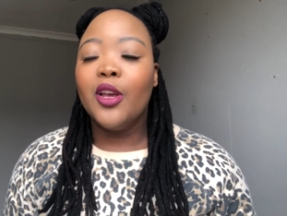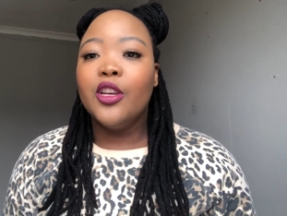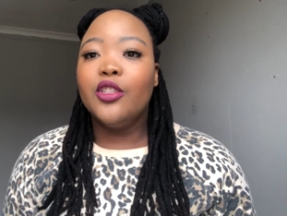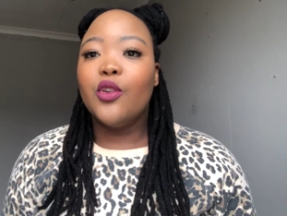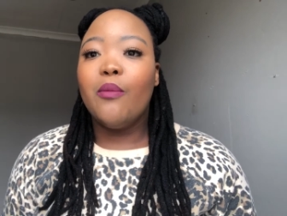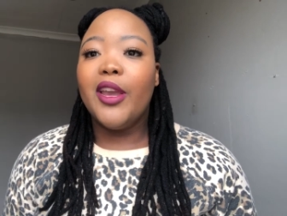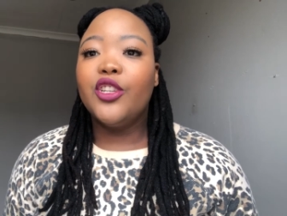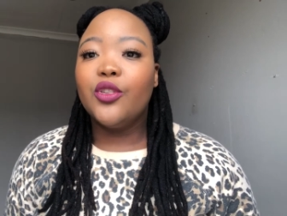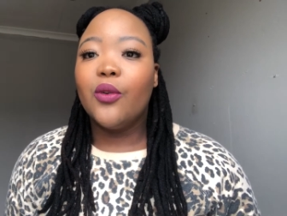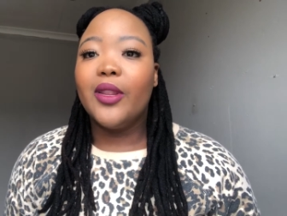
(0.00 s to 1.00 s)
So make
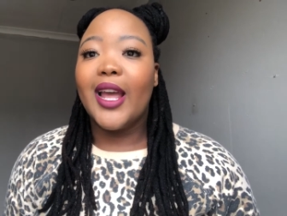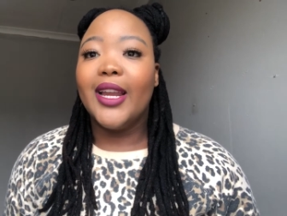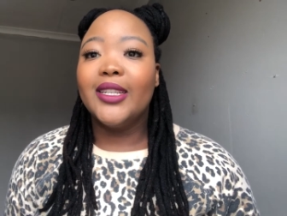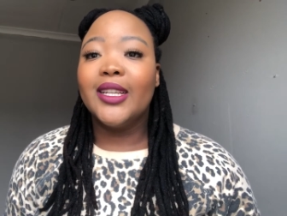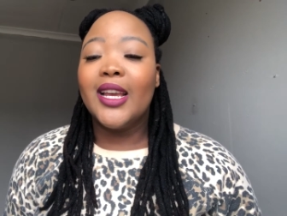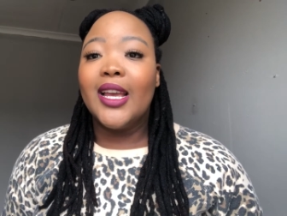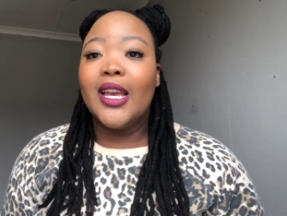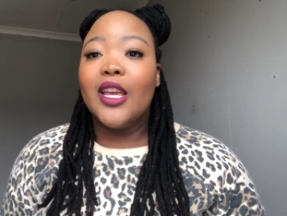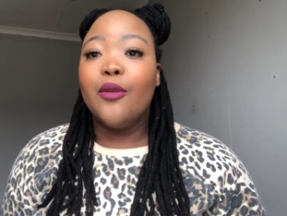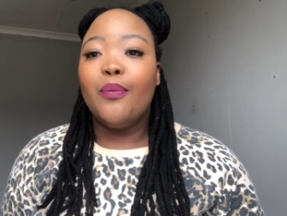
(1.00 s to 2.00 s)
sure that,
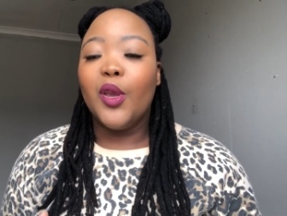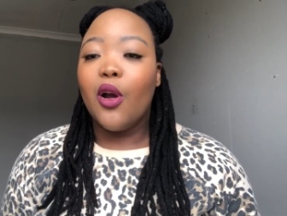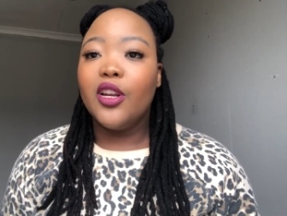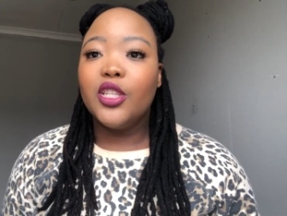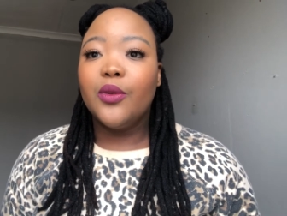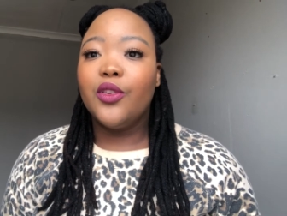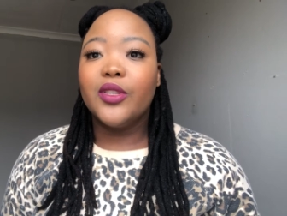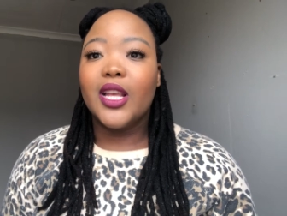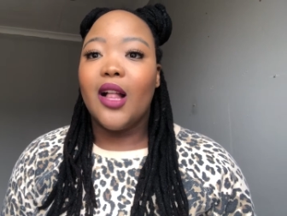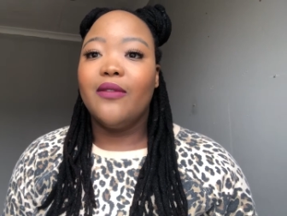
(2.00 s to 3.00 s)
be honest with
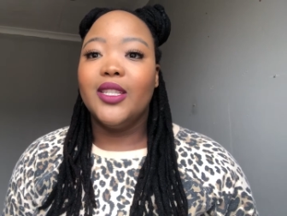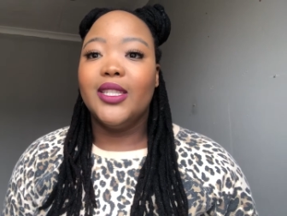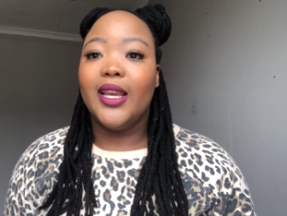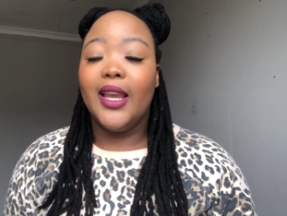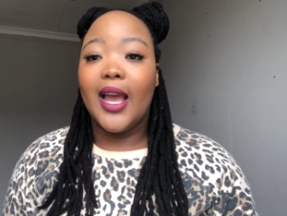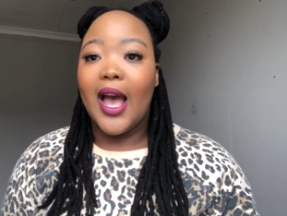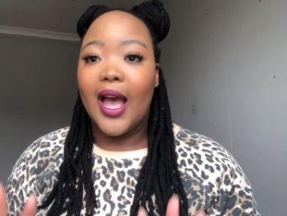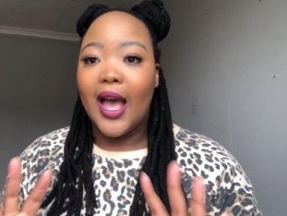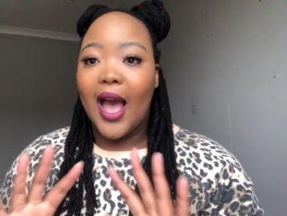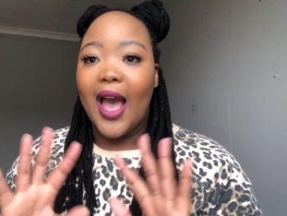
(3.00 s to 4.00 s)
yourself and say,
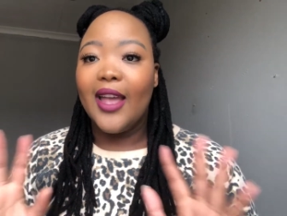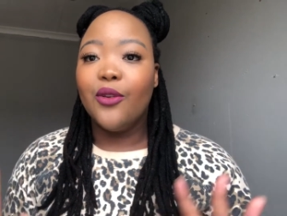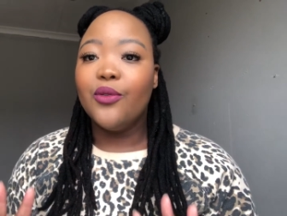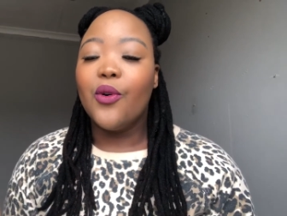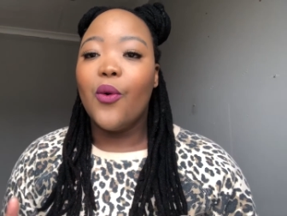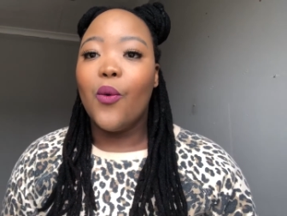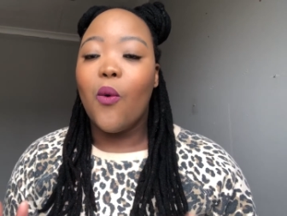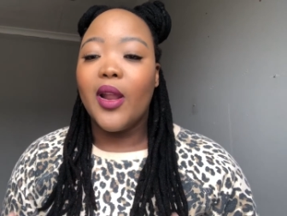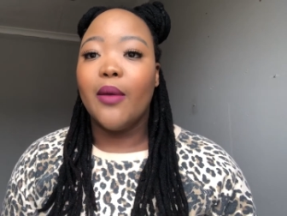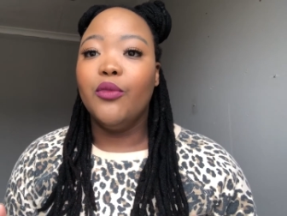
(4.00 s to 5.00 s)
I don't know
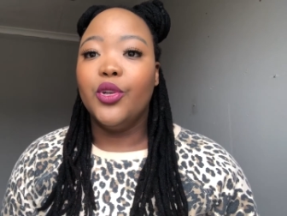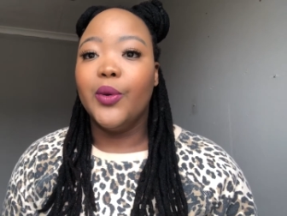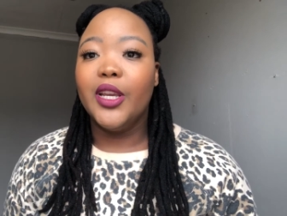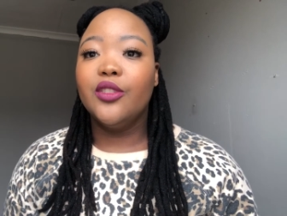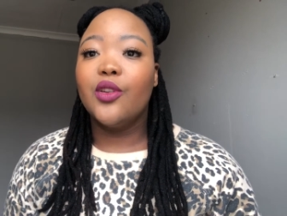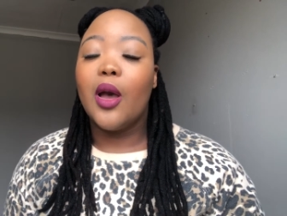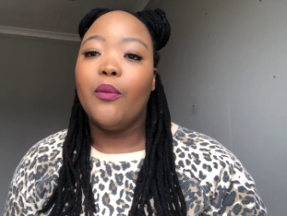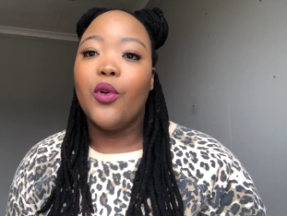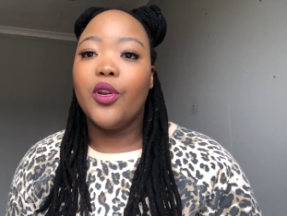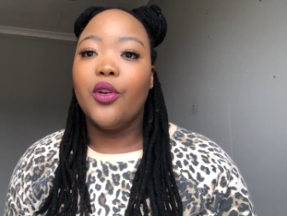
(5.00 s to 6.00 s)
what I'm doing, so I'm
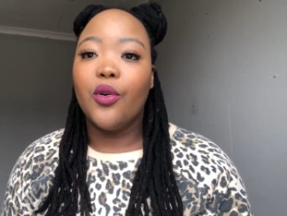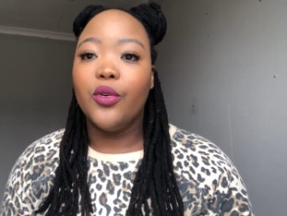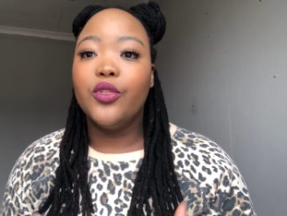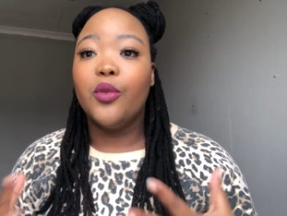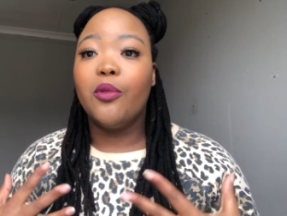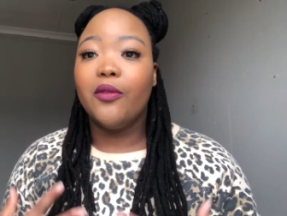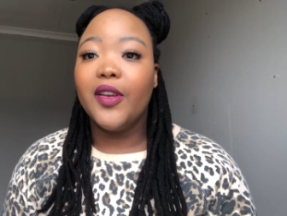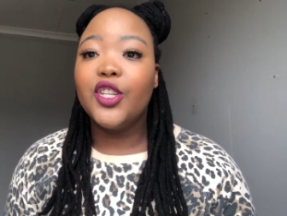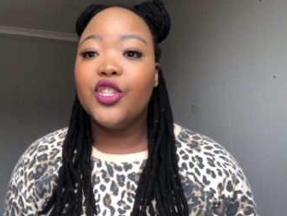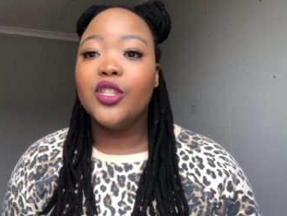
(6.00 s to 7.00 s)
going to go to a
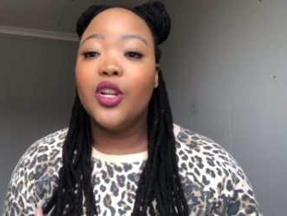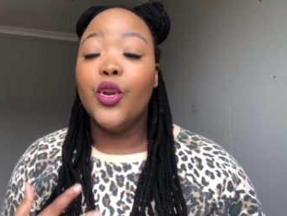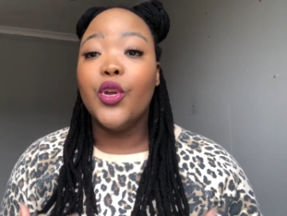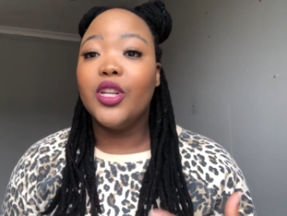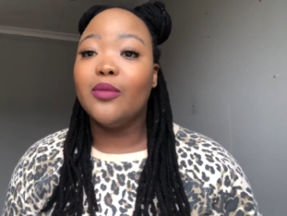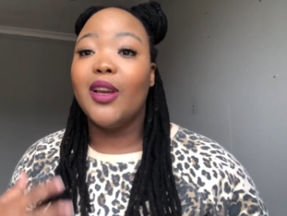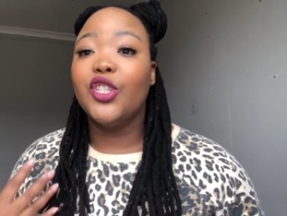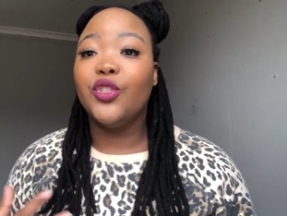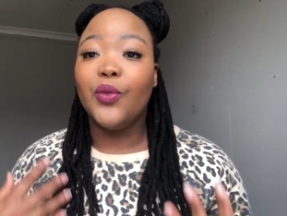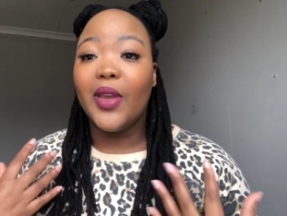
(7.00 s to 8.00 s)
professional, learn as much
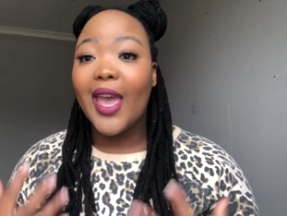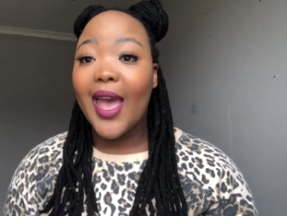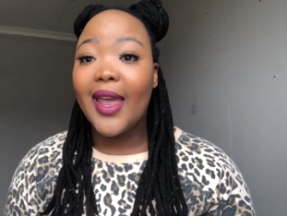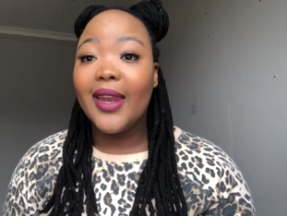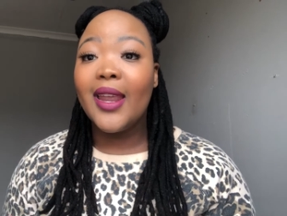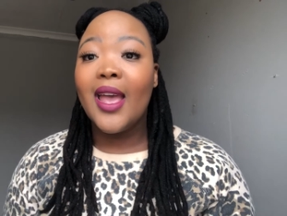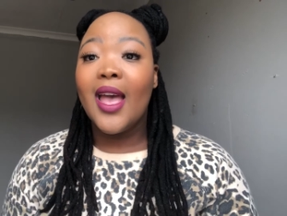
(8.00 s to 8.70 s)
as you can.